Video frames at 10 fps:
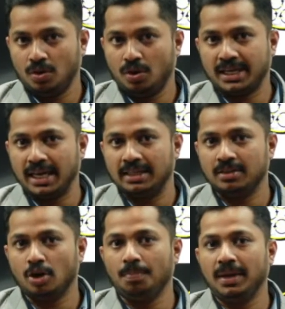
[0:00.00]
Okay,
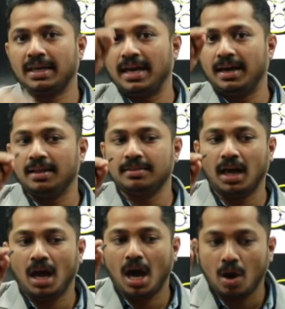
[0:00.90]
there will be current in
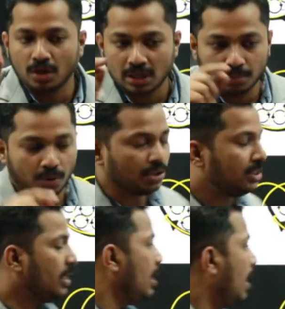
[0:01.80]
the
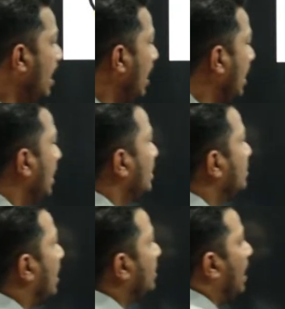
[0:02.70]
outermost, and
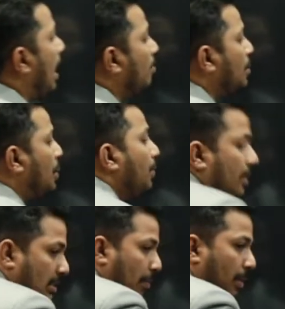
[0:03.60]
that have cute
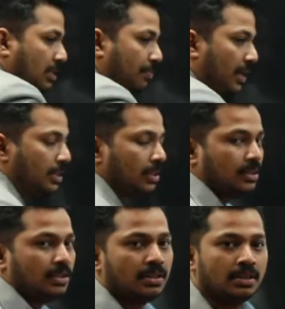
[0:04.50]
resemblance with
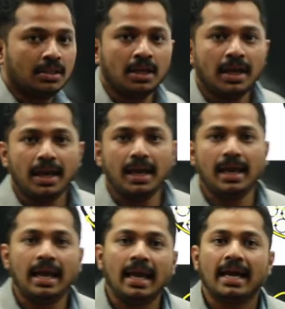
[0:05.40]

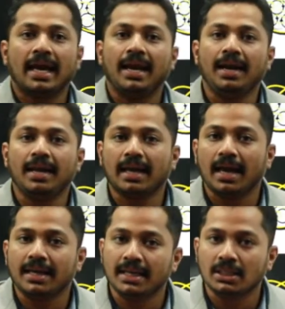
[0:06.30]
a current
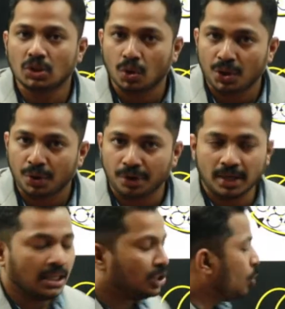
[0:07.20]
carrying solenoid.
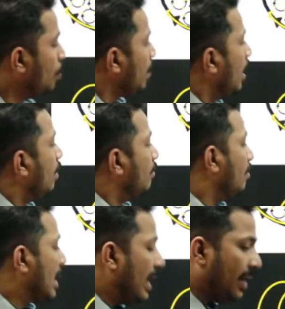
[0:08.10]
So
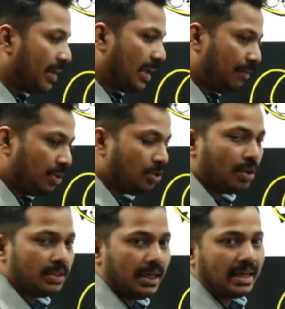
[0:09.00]
current carry, we
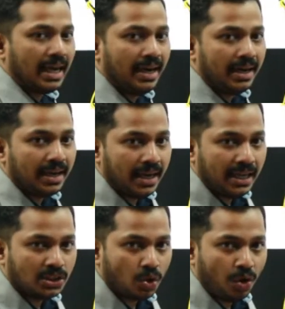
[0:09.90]
know that current
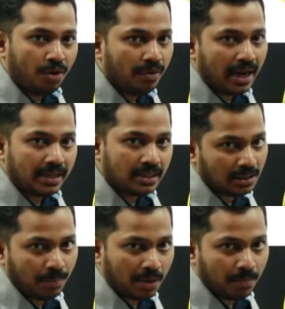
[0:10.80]
carrying solenoid will act as
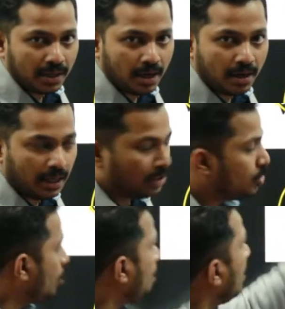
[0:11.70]
a bar magnet, right?
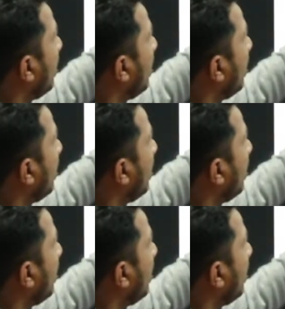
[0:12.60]
So